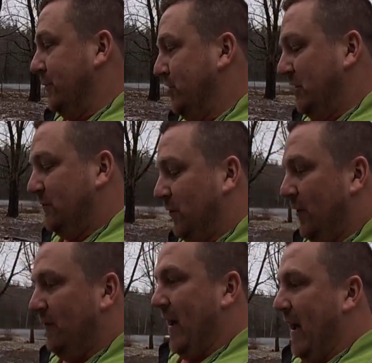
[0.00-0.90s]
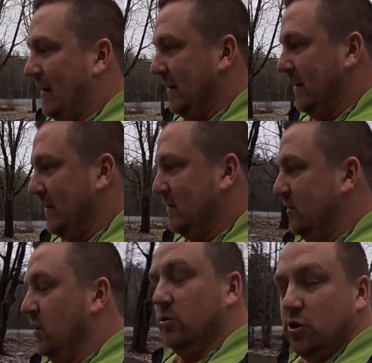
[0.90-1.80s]
Just for the fact is, you
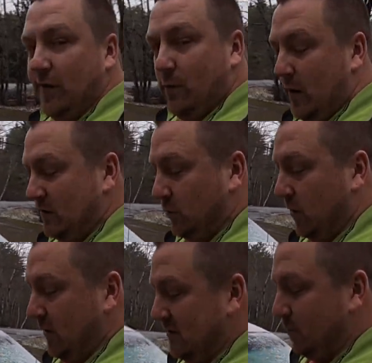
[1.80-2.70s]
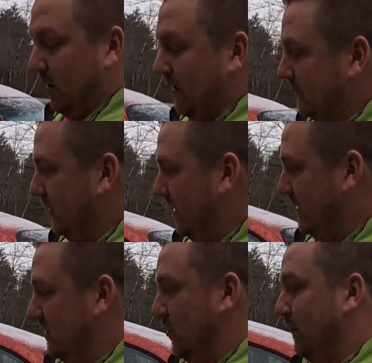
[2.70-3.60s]
know, Jeff wants rear disc brakes for
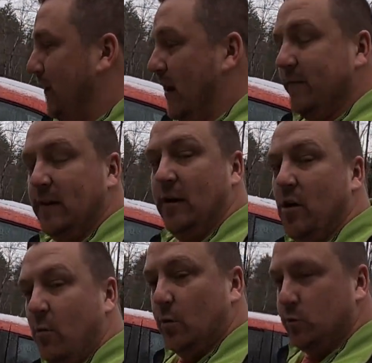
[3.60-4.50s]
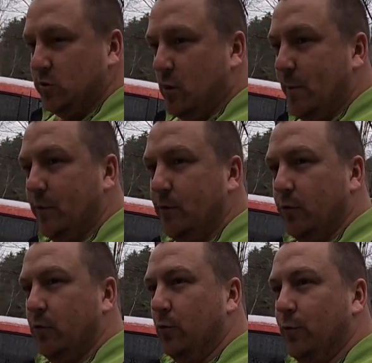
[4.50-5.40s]
his 05 Neon, which we're swapping to a
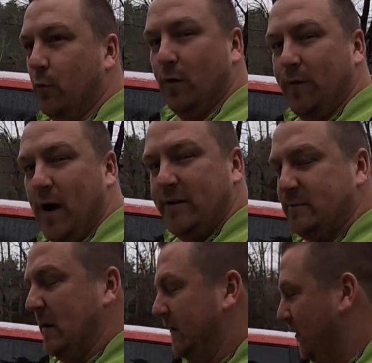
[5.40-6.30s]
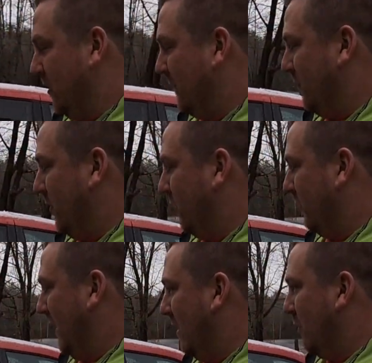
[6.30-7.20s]
2.45 speed. If you're not familiar
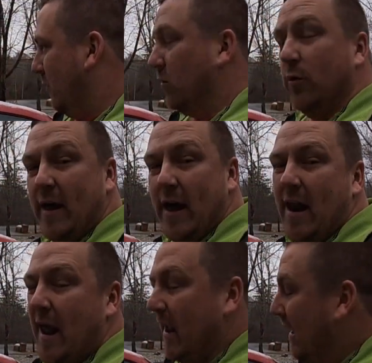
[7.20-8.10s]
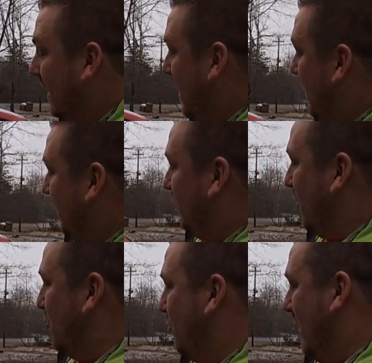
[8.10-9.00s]
with that one, we're going to NA.
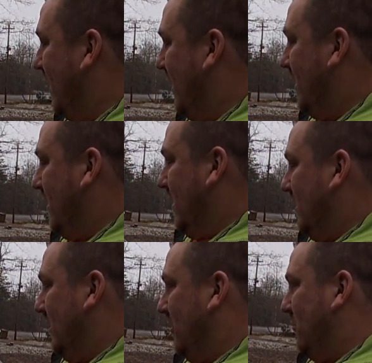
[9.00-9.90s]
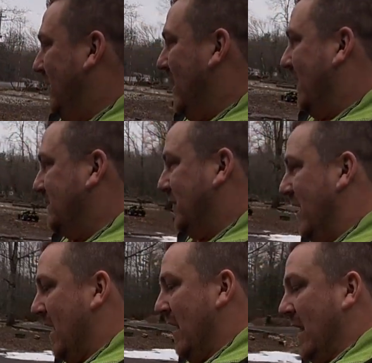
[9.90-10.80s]
So, you know, it'd be nice for
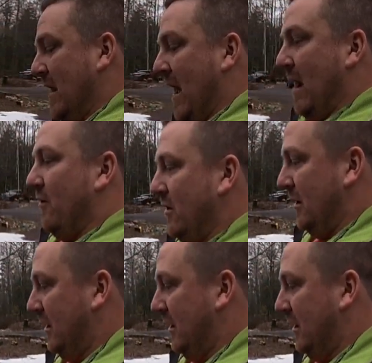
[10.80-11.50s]
that. Now,